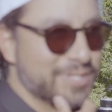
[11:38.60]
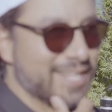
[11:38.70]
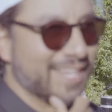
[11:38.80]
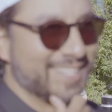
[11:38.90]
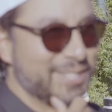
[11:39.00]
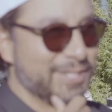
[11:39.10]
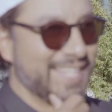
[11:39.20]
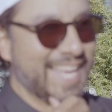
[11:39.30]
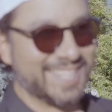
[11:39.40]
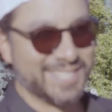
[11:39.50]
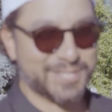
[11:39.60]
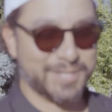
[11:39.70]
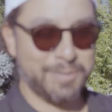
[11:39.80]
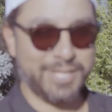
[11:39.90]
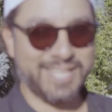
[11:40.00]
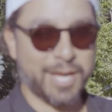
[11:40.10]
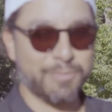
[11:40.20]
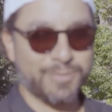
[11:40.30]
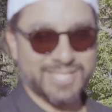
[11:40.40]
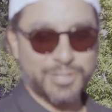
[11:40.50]
is that this
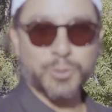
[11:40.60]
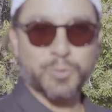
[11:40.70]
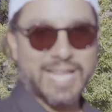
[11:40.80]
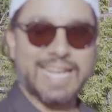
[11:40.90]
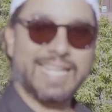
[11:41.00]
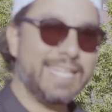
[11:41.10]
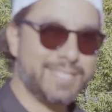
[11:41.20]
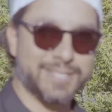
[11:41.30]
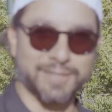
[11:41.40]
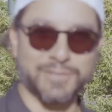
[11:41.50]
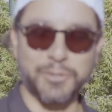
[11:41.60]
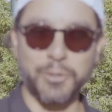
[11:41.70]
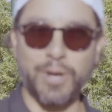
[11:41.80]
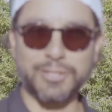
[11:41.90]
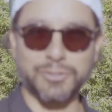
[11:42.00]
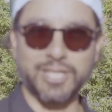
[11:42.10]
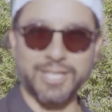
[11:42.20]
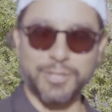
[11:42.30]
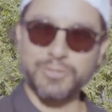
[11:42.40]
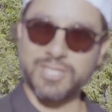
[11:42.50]
EPDM is used with adhesive. So you actually
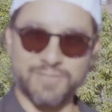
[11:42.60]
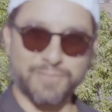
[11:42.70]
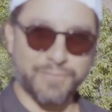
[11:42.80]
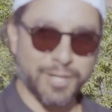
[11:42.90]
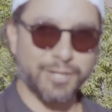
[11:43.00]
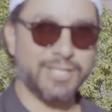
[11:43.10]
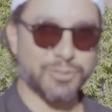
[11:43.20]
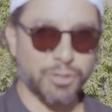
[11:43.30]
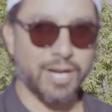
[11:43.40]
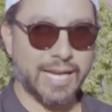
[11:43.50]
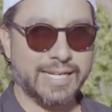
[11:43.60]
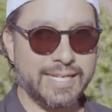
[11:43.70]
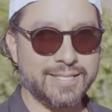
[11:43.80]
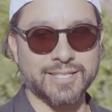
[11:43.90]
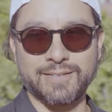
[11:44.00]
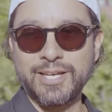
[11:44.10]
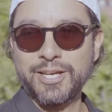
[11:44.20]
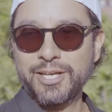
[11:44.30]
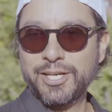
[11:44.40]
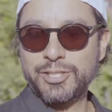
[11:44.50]
like use this very strong adhesive
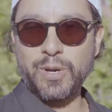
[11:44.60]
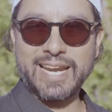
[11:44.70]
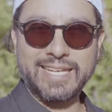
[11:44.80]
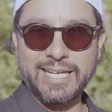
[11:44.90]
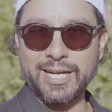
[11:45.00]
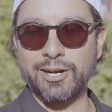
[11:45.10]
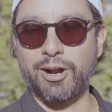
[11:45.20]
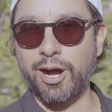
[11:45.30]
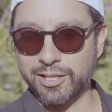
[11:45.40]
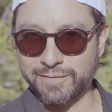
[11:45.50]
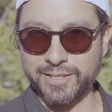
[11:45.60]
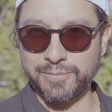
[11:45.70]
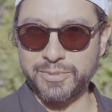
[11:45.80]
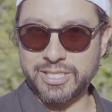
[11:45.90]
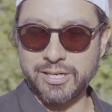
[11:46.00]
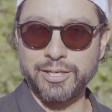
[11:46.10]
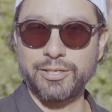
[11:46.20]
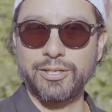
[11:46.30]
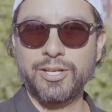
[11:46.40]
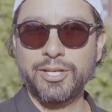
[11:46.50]
to adhere all of the
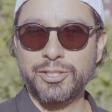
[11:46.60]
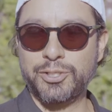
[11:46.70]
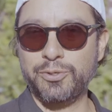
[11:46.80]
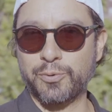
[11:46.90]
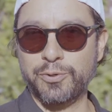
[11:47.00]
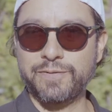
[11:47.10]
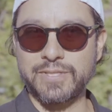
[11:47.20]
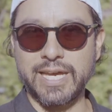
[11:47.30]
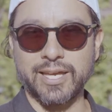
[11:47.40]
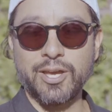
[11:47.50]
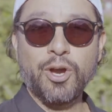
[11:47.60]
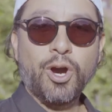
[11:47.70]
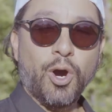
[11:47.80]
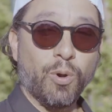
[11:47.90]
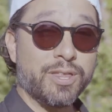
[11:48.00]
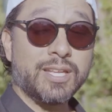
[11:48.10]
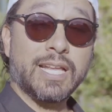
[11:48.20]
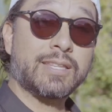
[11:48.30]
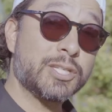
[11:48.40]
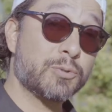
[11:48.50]
material to the roof deck. One thing
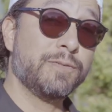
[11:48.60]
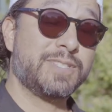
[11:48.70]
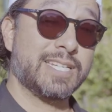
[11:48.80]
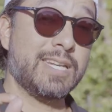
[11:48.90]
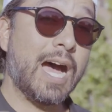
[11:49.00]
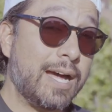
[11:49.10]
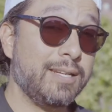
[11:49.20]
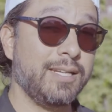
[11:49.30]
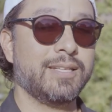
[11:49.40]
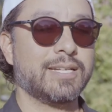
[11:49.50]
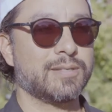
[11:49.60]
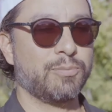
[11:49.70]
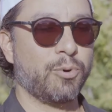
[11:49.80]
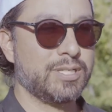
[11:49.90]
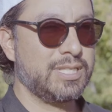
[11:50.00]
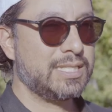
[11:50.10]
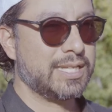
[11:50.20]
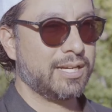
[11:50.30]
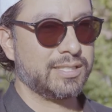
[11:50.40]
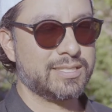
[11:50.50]
that this roof did not need, that's an important
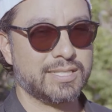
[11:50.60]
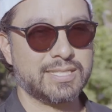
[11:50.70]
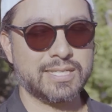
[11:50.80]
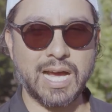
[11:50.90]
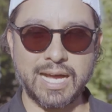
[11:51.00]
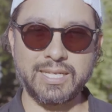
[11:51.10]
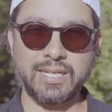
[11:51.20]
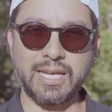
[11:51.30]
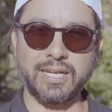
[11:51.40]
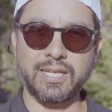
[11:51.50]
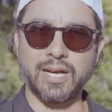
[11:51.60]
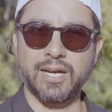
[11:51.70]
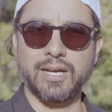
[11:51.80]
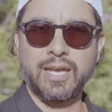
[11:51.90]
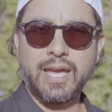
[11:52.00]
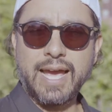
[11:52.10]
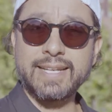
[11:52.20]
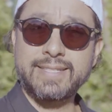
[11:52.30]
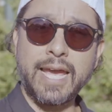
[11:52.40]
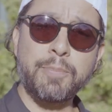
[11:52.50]
detail, is it did not need any a
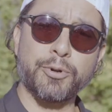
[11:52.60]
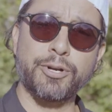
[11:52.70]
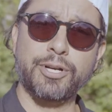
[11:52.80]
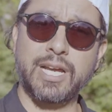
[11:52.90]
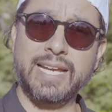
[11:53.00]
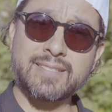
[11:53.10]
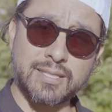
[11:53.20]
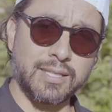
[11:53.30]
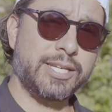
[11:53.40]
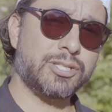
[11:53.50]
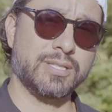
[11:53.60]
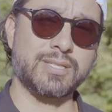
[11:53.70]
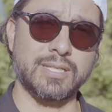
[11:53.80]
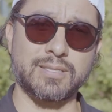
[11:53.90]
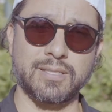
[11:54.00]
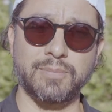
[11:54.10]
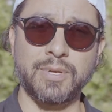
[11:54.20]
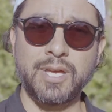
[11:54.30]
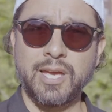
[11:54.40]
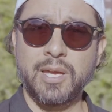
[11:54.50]
tapered insulation system,
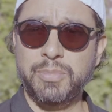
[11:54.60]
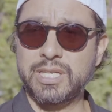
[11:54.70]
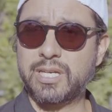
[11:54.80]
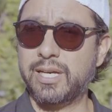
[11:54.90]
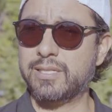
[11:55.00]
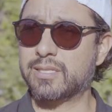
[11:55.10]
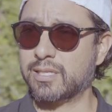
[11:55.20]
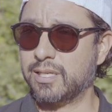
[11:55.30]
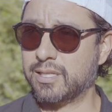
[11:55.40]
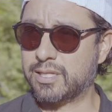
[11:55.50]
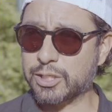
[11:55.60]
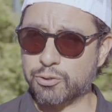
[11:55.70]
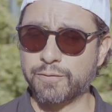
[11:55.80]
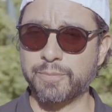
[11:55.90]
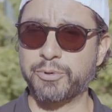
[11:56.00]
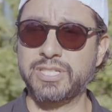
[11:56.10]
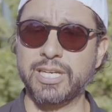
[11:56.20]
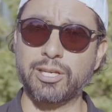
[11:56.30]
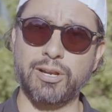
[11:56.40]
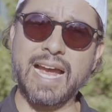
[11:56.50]
because this roof in
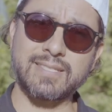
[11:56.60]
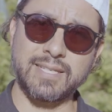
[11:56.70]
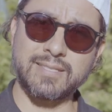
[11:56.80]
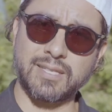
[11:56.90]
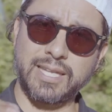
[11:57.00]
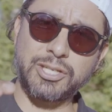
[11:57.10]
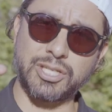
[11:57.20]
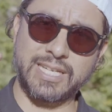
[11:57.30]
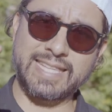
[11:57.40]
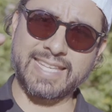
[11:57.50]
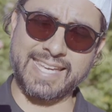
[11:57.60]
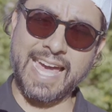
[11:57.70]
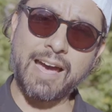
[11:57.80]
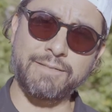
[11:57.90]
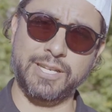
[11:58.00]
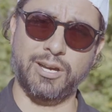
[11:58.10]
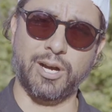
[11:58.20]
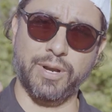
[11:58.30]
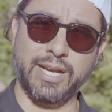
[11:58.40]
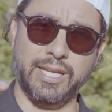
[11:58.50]
particular has insulation in the cavity
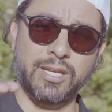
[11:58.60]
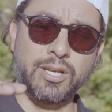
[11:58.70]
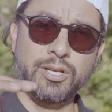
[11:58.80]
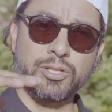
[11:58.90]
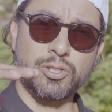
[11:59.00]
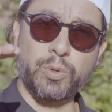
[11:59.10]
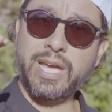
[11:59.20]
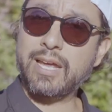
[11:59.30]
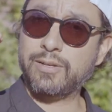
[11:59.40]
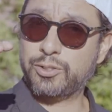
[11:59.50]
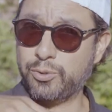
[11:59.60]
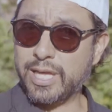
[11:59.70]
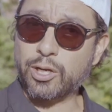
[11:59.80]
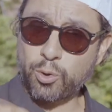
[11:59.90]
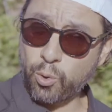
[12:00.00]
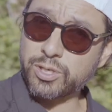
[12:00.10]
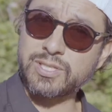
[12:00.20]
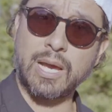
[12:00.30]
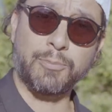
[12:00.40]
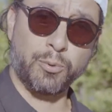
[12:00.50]
already. So we had to do that core
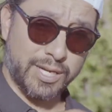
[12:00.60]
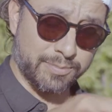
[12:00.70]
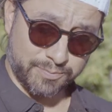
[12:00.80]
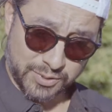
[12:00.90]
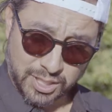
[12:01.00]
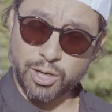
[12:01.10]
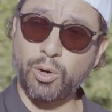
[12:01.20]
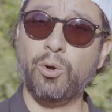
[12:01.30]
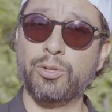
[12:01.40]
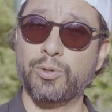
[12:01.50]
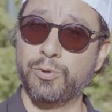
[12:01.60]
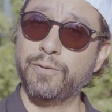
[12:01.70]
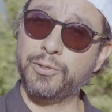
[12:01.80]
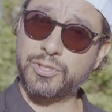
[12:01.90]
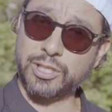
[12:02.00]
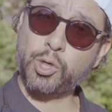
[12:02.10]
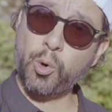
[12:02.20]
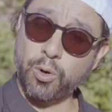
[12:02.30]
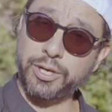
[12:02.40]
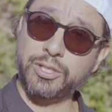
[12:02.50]
sample. to cut a hole in the roof using a
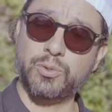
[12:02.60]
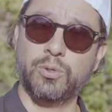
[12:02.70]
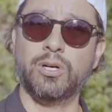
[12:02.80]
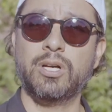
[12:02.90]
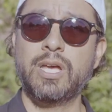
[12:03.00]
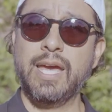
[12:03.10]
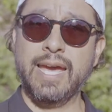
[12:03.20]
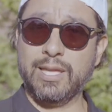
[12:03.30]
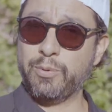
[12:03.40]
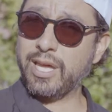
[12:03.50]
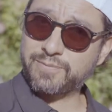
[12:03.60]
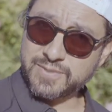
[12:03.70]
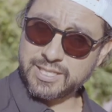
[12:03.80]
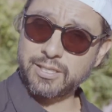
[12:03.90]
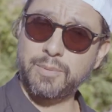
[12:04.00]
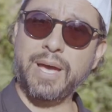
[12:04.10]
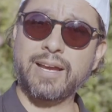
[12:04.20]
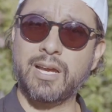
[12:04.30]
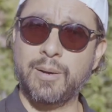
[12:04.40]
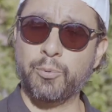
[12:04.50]
coring tool, and then we had to seal it
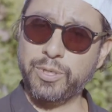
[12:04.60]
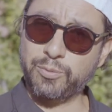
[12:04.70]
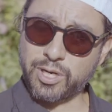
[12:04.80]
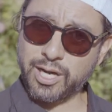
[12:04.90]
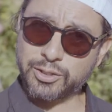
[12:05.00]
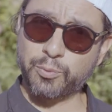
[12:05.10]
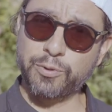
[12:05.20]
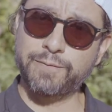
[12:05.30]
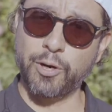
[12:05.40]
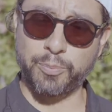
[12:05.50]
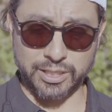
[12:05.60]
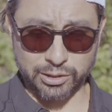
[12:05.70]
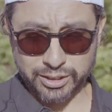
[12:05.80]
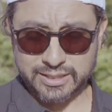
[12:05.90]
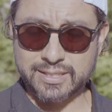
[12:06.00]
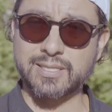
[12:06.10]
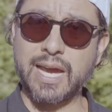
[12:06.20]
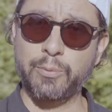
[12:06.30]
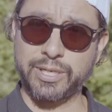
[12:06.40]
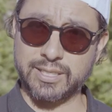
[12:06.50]
back up. When we cut the roof open and looked
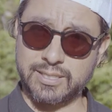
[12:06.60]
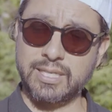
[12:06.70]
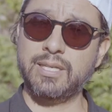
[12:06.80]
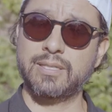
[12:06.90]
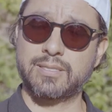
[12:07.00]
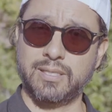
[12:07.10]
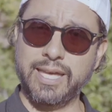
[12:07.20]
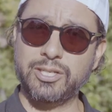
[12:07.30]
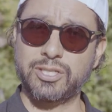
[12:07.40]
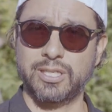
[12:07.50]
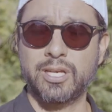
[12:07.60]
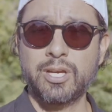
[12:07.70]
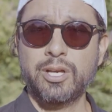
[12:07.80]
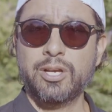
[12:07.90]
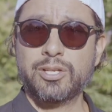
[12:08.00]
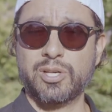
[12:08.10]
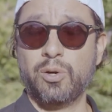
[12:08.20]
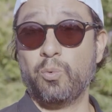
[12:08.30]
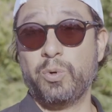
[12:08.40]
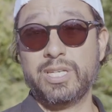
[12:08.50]
inside, we could see the insulation.
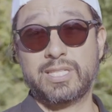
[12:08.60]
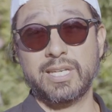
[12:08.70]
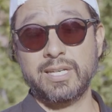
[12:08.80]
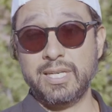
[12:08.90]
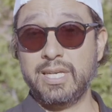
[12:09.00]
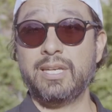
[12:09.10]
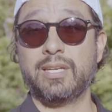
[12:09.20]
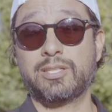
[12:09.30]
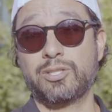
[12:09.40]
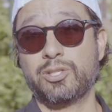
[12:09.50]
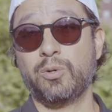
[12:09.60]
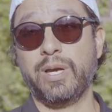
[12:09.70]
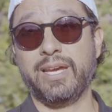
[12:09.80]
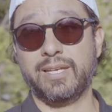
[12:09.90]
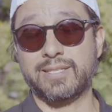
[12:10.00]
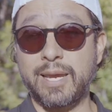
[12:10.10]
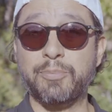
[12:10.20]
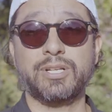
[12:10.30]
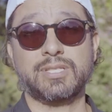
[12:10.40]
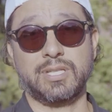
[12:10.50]
So we didn't need to do a
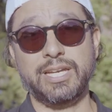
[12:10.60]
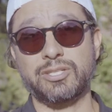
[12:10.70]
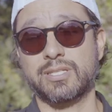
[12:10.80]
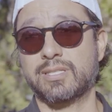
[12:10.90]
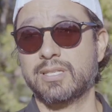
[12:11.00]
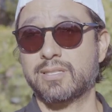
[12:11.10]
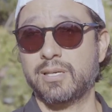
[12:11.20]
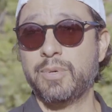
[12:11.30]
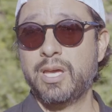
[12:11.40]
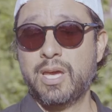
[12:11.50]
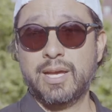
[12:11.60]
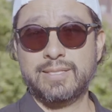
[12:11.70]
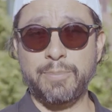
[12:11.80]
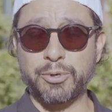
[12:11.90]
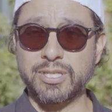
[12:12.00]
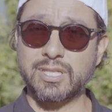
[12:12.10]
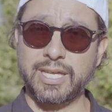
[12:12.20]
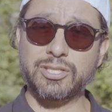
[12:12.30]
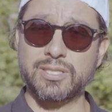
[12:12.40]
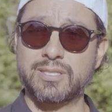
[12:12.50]
tapered insulation system. Tapered
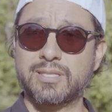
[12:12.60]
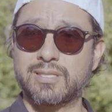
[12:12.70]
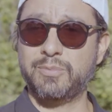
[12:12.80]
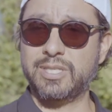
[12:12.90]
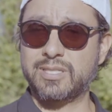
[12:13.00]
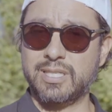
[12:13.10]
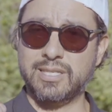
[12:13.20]
insulation system is